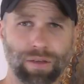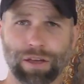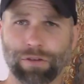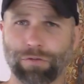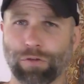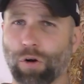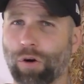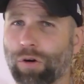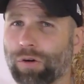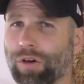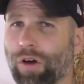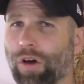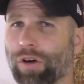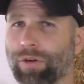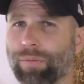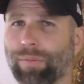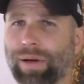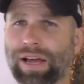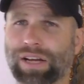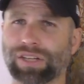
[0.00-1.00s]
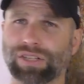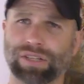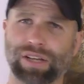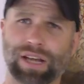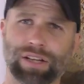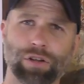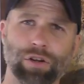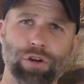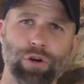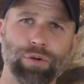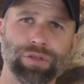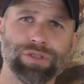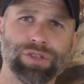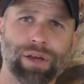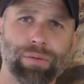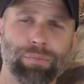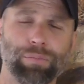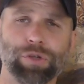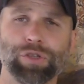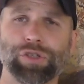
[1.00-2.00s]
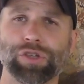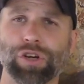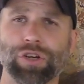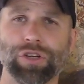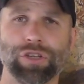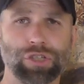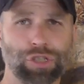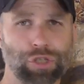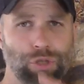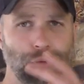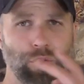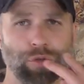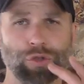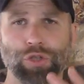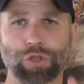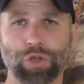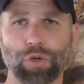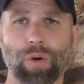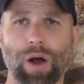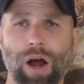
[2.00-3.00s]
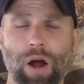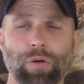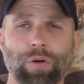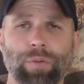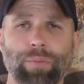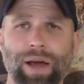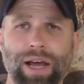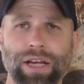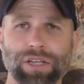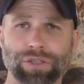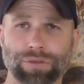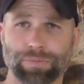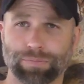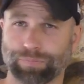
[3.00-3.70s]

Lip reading: if you are gonna mash at a lower temperature, do a 2-hour mash.